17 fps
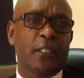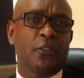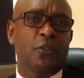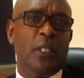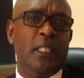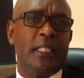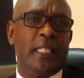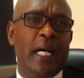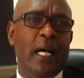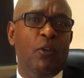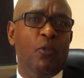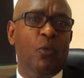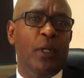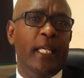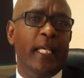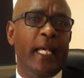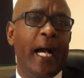graduates,
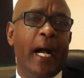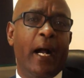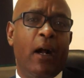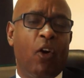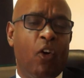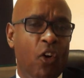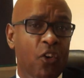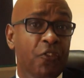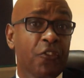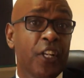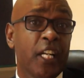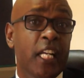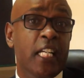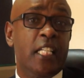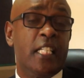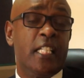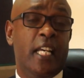and we are
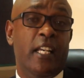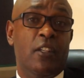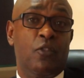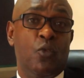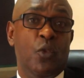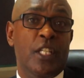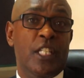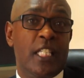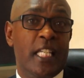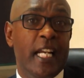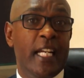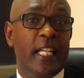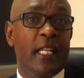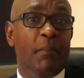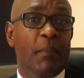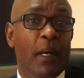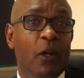confident as we
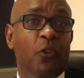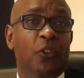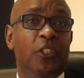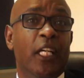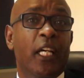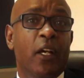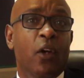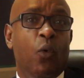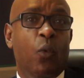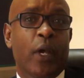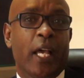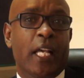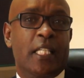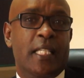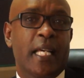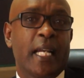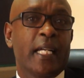send them out, we
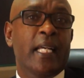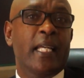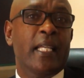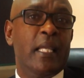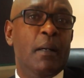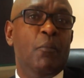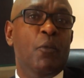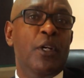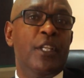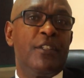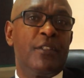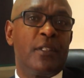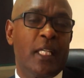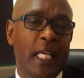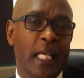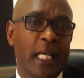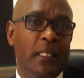are sending them with
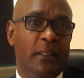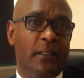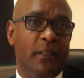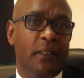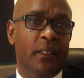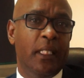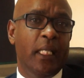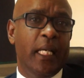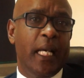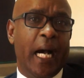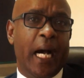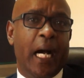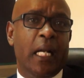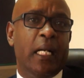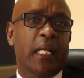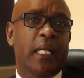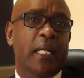skills.
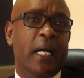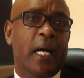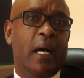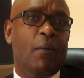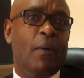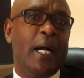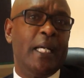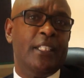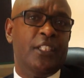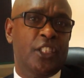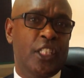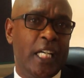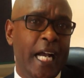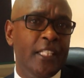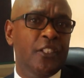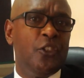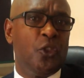And our
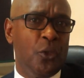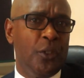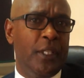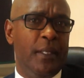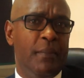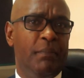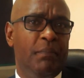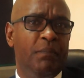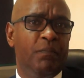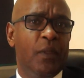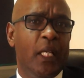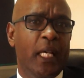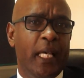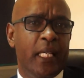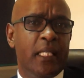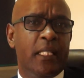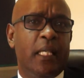charge to them
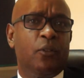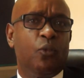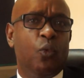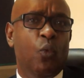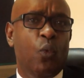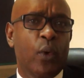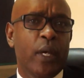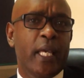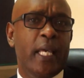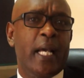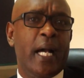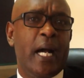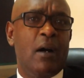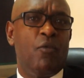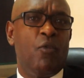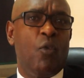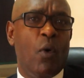is that we
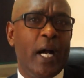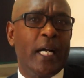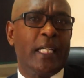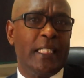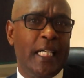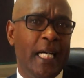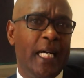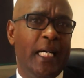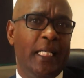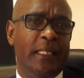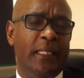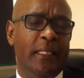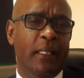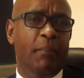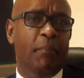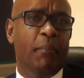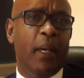have worked hard,
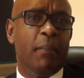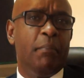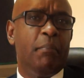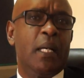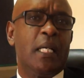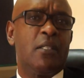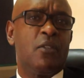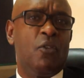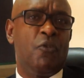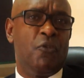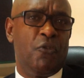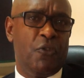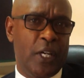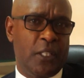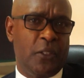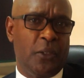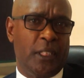the members of
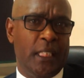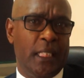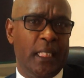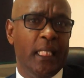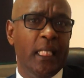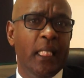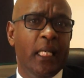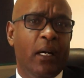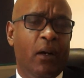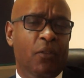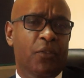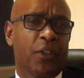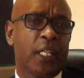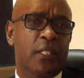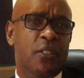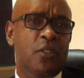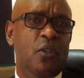faculty
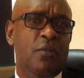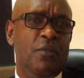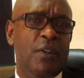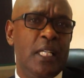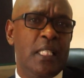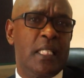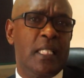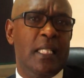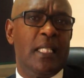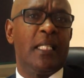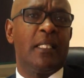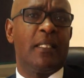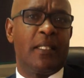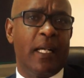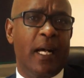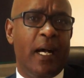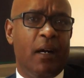of this university, the
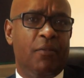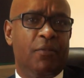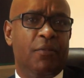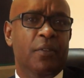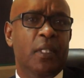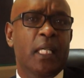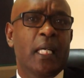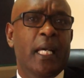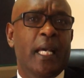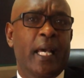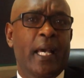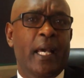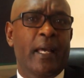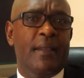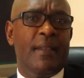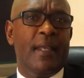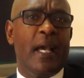staff,
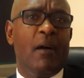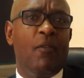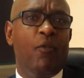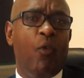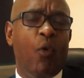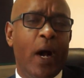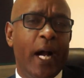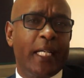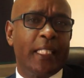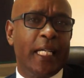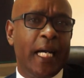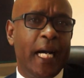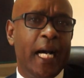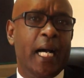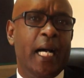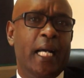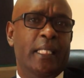they have worked
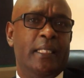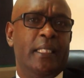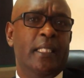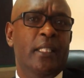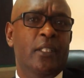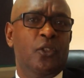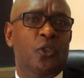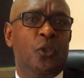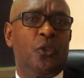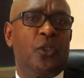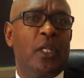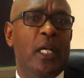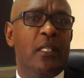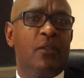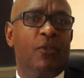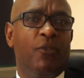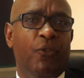hard to
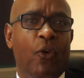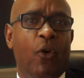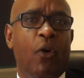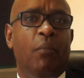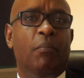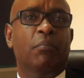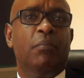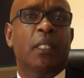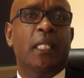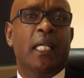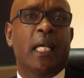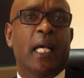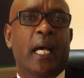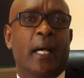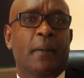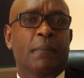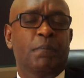transform
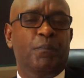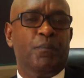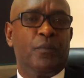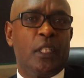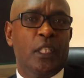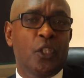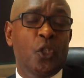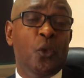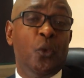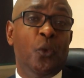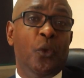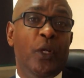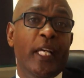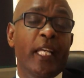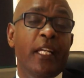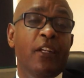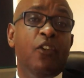
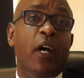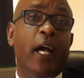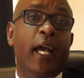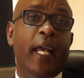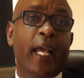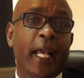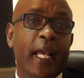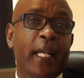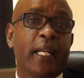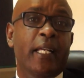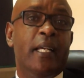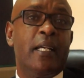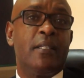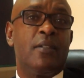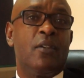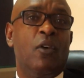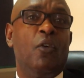you in your
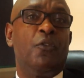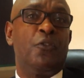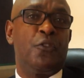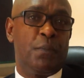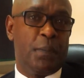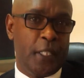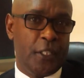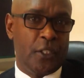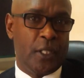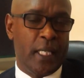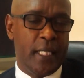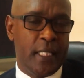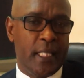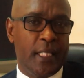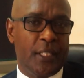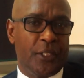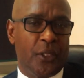areas of
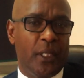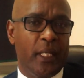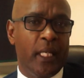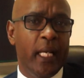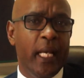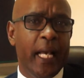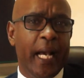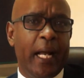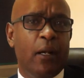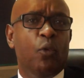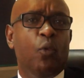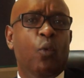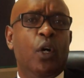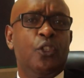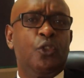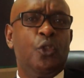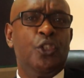specialization. And
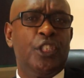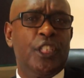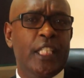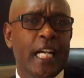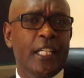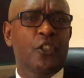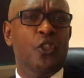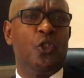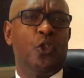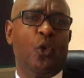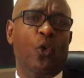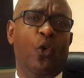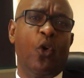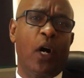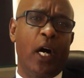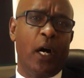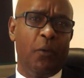we want to charge you to
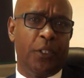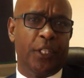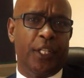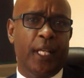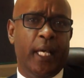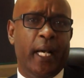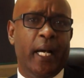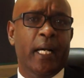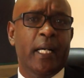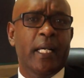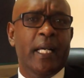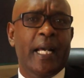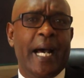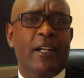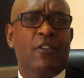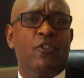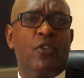go out there
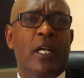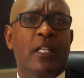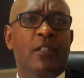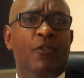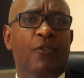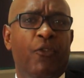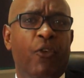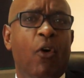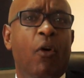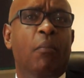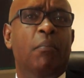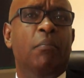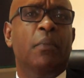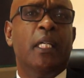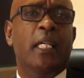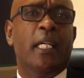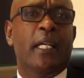and
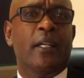transform